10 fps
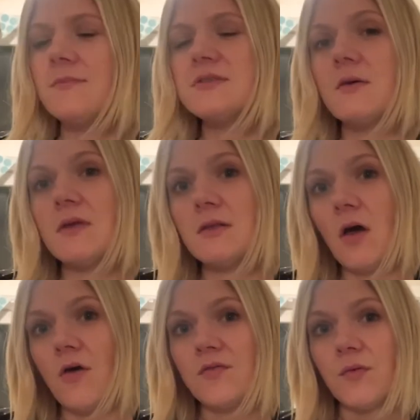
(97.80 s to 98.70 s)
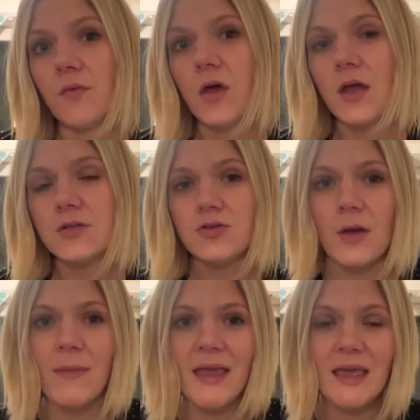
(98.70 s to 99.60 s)
So we often can try
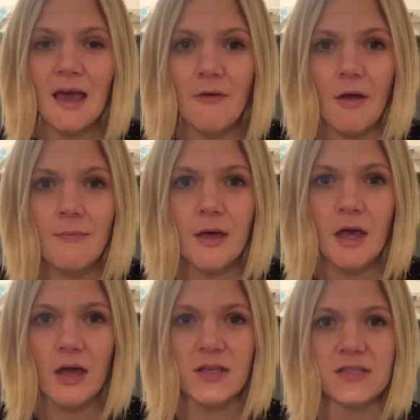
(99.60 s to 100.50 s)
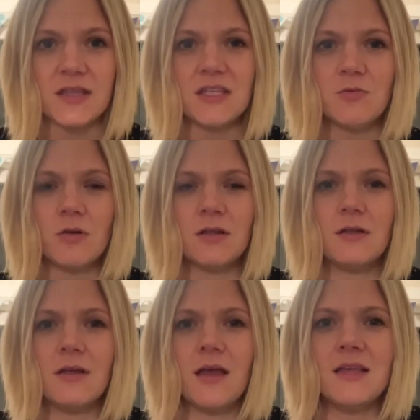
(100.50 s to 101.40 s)
making our own burgers. So this
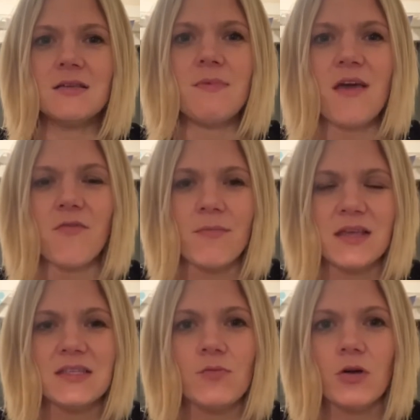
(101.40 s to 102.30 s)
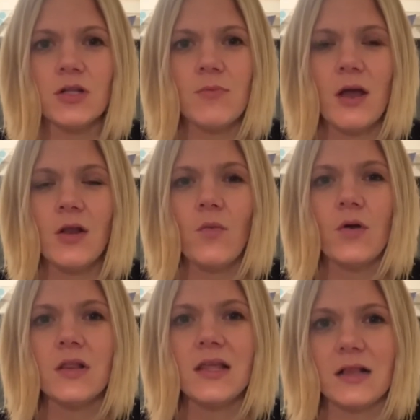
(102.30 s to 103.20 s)
one is a bit of a messy one. You might not
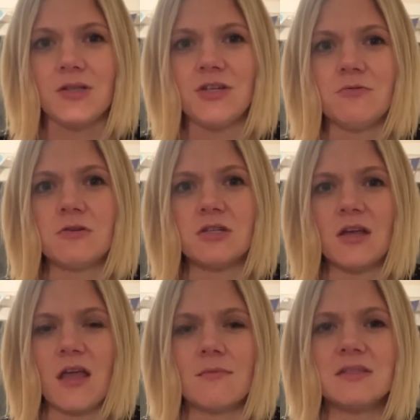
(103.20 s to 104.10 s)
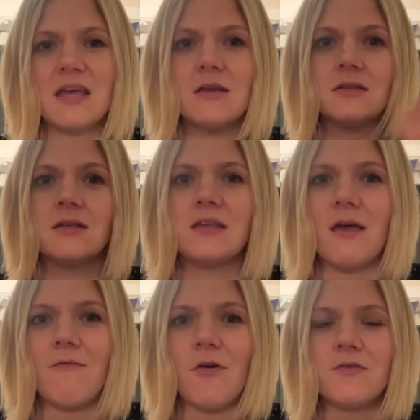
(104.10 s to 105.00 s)
want little children doing it themselves because it
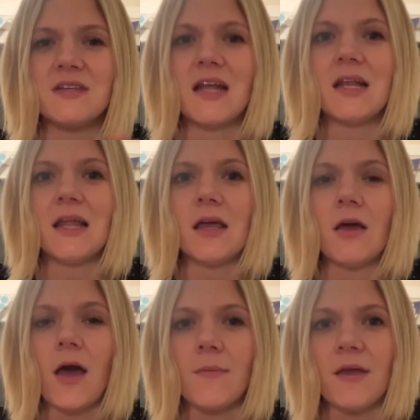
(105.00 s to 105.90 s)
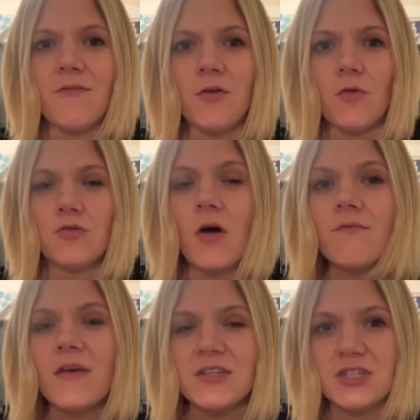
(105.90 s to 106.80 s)
involves handling, and if you're not
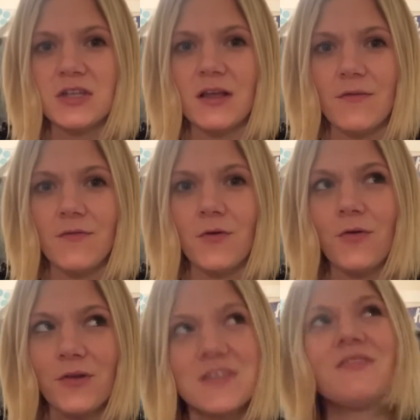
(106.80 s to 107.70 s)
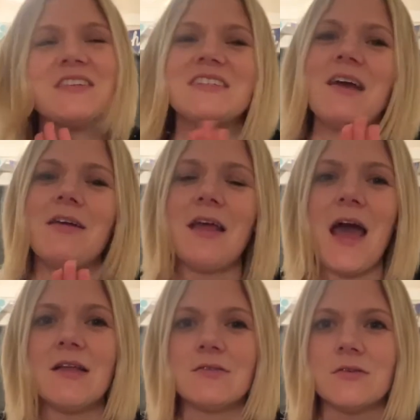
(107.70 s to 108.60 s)
a vegetarian, it
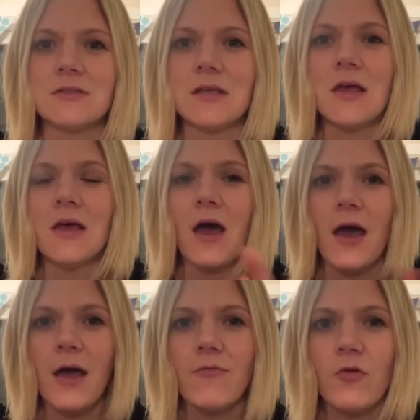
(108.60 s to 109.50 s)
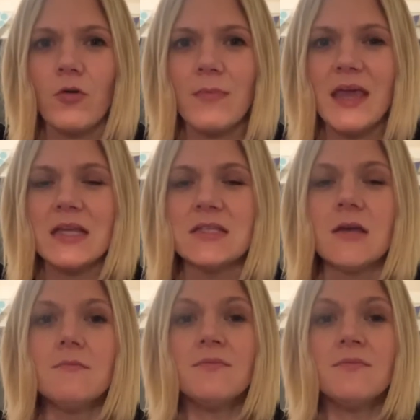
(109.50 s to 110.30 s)
handles raw meat.